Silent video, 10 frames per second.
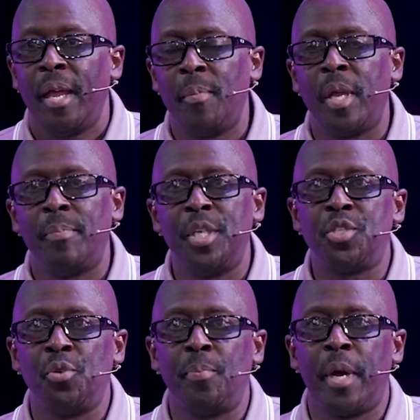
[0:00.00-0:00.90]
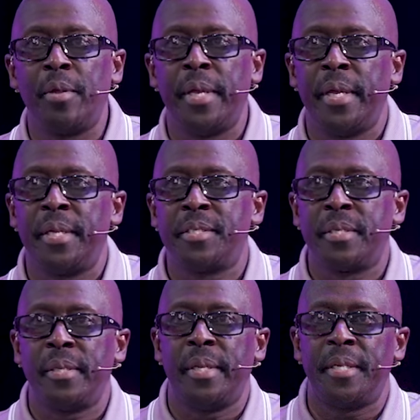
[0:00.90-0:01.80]
Amen. Me too. Bow your
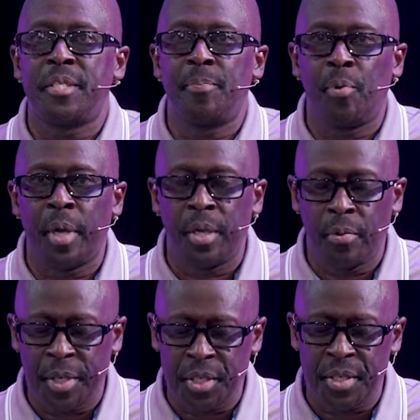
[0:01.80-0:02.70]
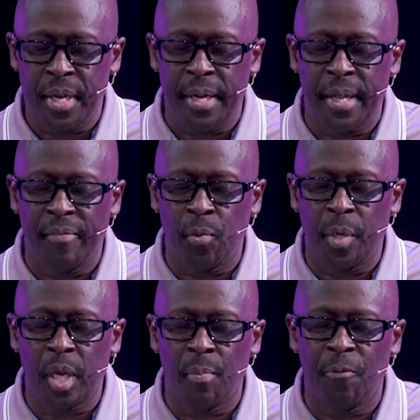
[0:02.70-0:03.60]
heads. Let's pray. Gracious God in heaven,
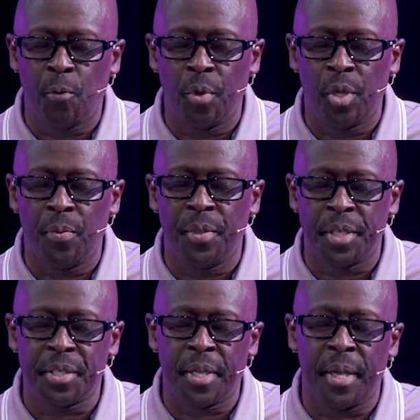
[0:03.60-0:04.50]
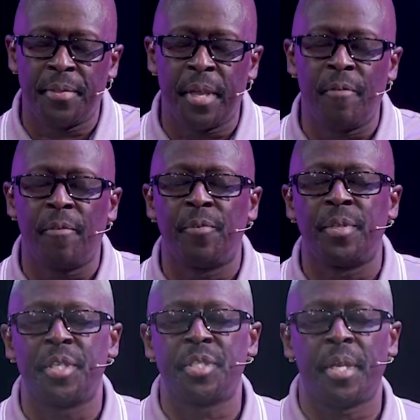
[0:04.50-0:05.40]
we come before you this day, thankful for
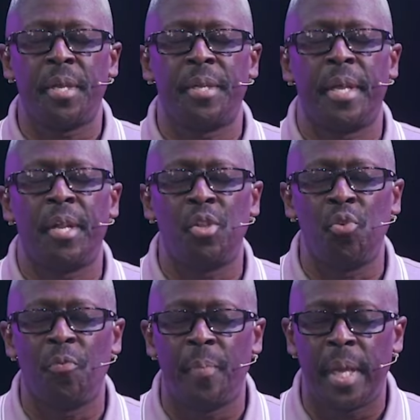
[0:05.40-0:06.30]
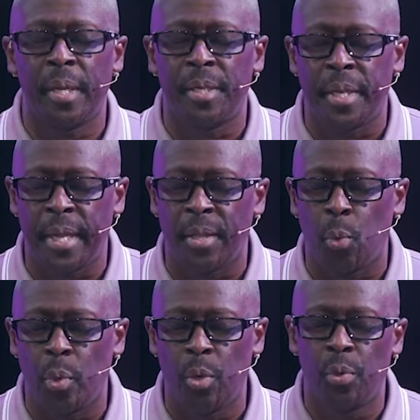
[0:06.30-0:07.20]
this day, a day that you've made, a day
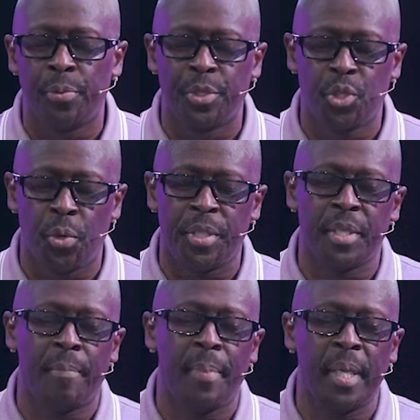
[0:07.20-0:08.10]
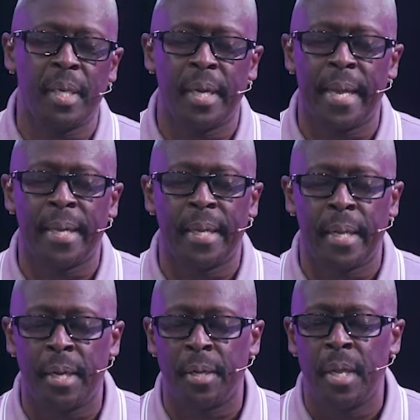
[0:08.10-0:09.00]
that we will rejoice and be glad
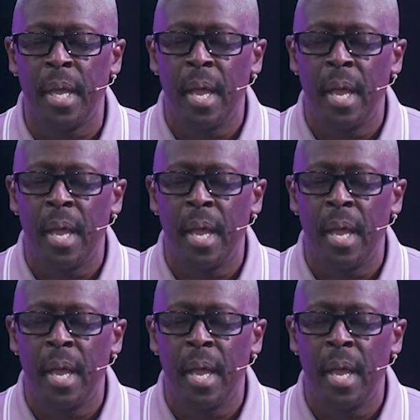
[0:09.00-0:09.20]
in it.